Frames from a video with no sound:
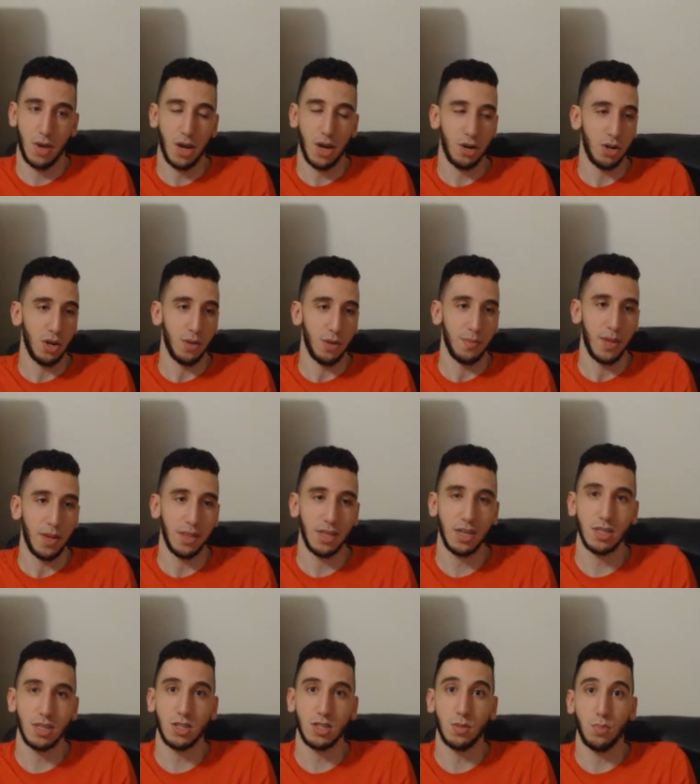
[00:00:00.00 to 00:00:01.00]
I don't know. I
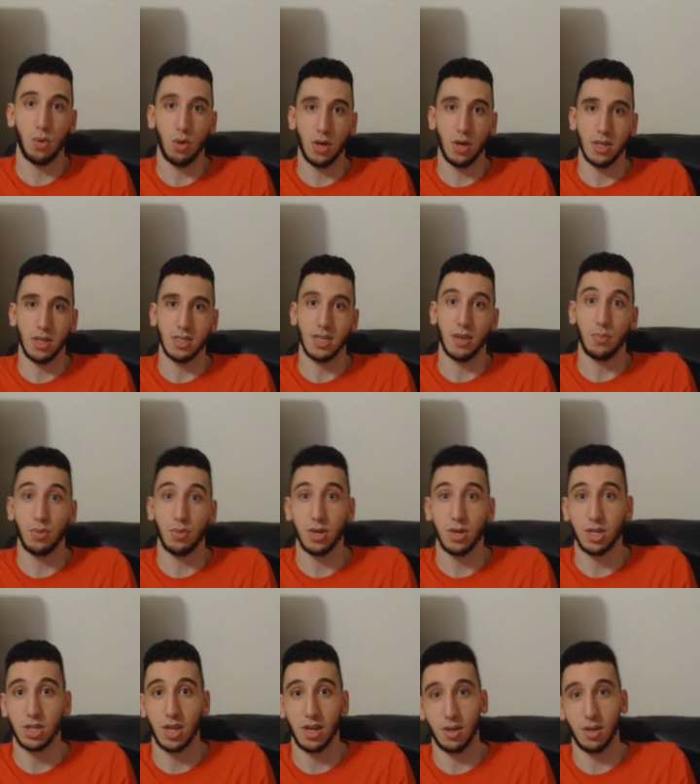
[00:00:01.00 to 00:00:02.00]
think it's important to
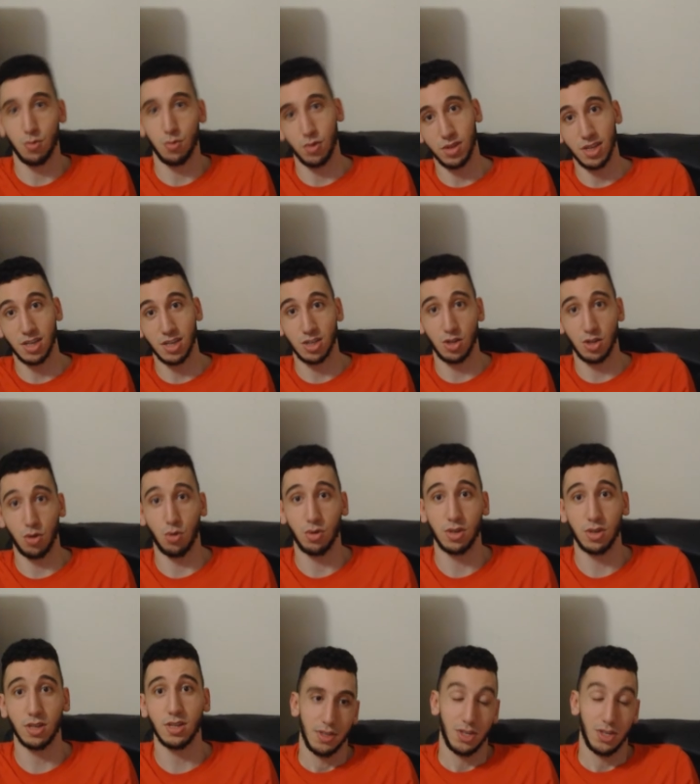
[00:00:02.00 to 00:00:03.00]
appreciate it when things are
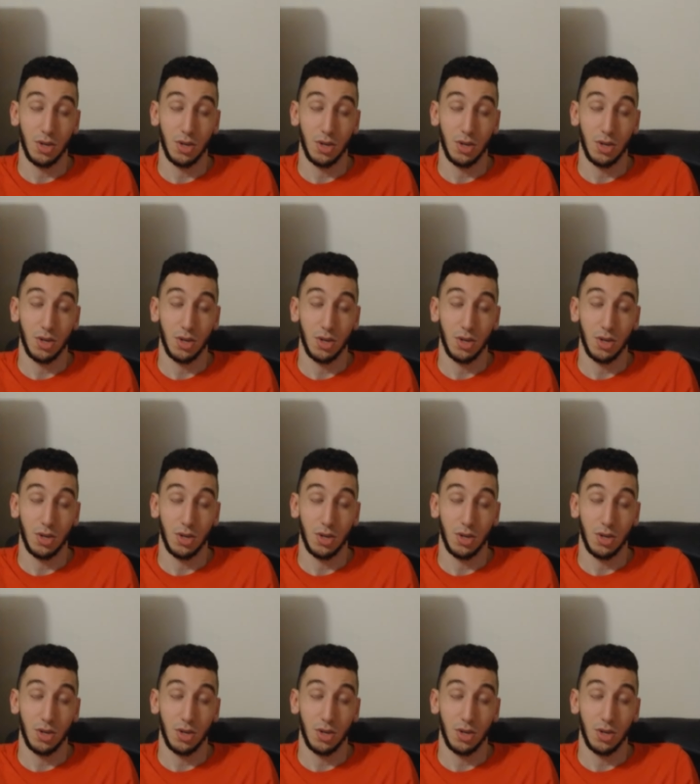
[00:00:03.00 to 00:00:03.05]
going good.